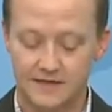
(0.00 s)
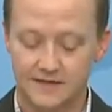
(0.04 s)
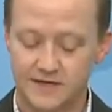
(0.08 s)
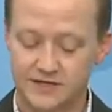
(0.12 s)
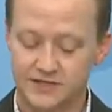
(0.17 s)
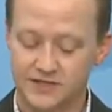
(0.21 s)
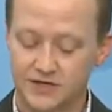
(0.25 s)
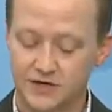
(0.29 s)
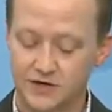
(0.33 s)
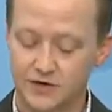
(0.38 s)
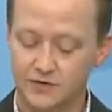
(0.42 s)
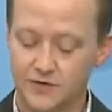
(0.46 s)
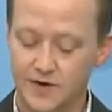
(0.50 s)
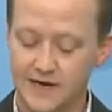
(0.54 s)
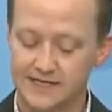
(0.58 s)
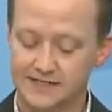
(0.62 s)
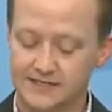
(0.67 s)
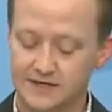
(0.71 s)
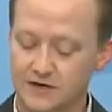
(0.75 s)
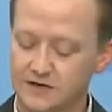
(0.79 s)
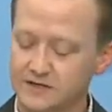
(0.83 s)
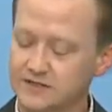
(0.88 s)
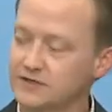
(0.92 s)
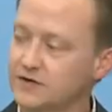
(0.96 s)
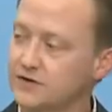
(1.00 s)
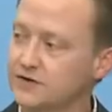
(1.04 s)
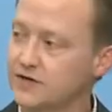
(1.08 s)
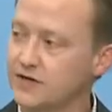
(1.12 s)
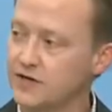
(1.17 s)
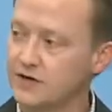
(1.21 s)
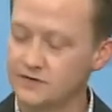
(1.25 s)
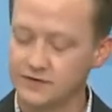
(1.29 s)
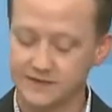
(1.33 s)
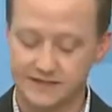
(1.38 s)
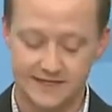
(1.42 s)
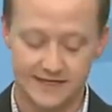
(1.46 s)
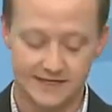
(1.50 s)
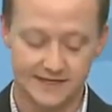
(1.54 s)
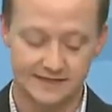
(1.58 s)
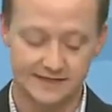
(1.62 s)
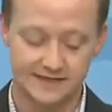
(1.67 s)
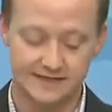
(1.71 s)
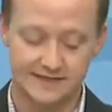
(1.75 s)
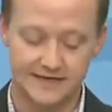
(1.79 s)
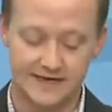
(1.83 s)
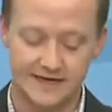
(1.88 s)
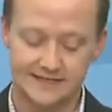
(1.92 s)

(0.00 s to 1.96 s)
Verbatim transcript: The zoo has also used this